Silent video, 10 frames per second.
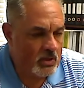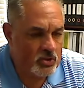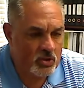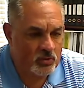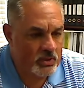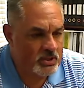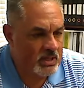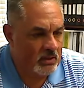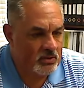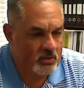just reaching
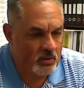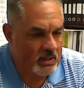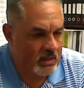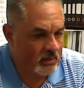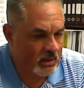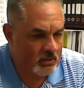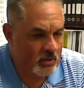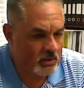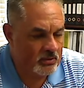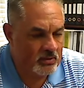out to those athletic
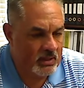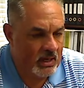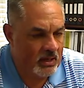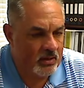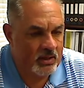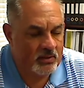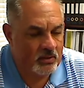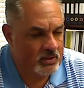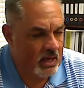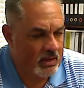directors in that area and
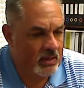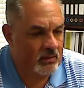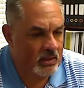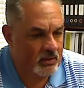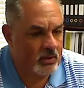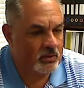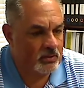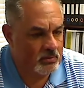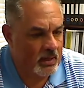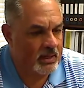those county athletic
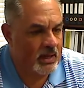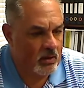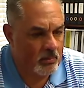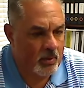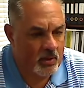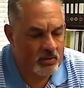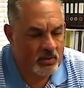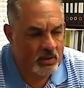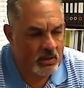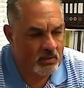directors and my counterparts
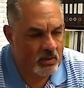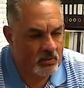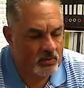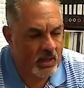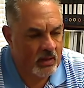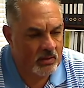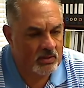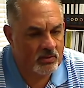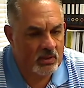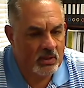in, in those
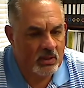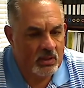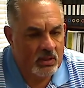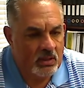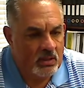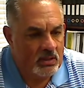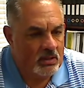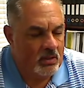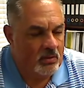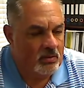counties
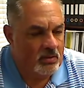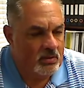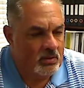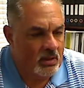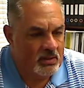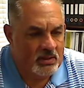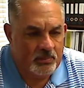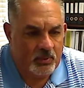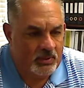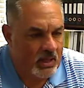you know a
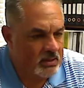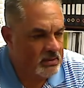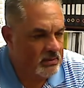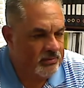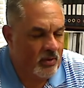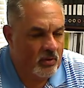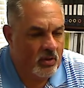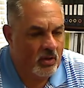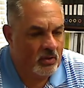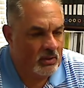simple text and a phone
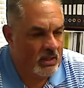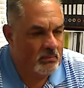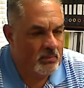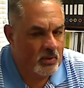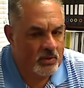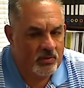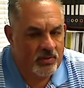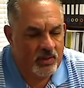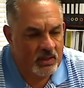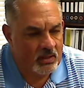call letting them know you're
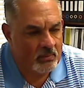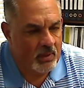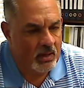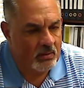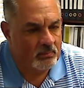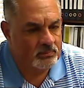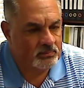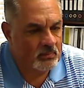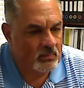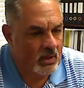thinking about them
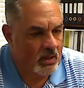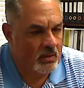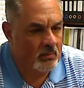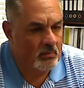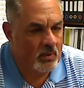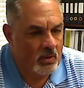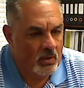um,